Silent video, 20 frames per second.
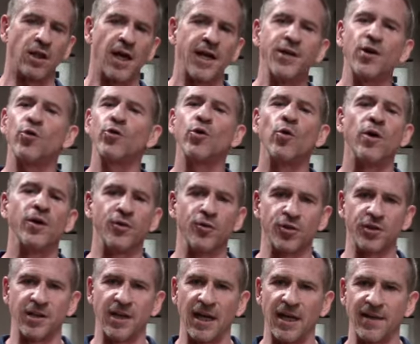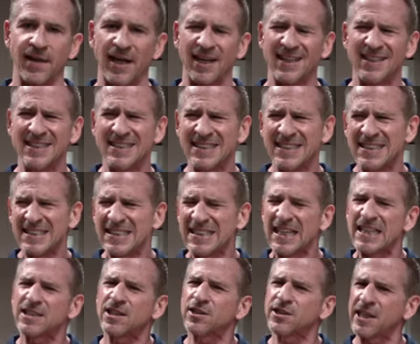I know you understand that,
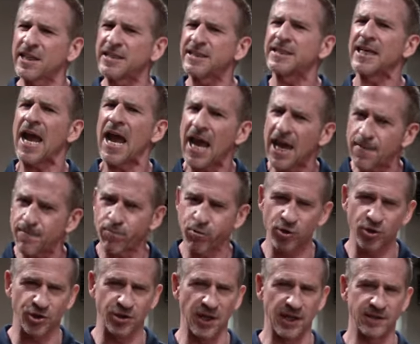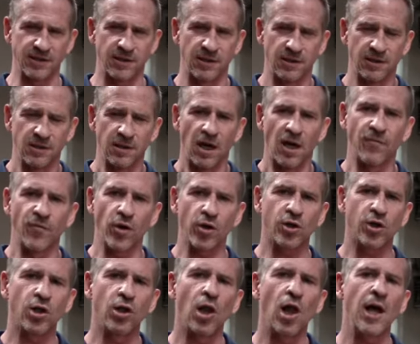let's just say 10% of our
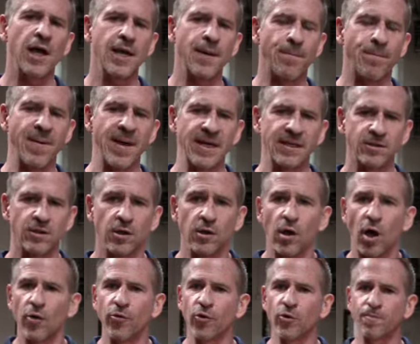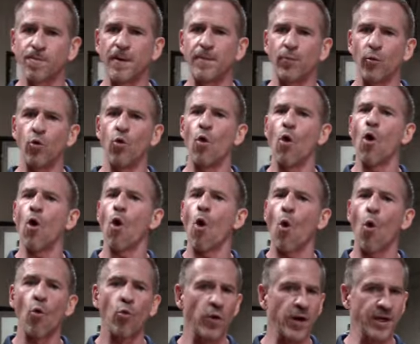client base are those people who are
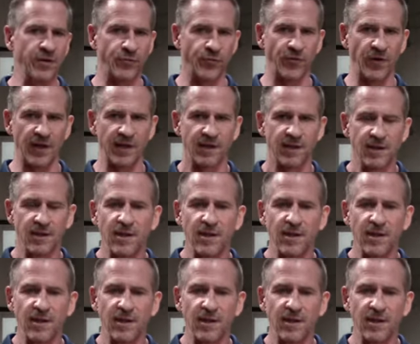already fit.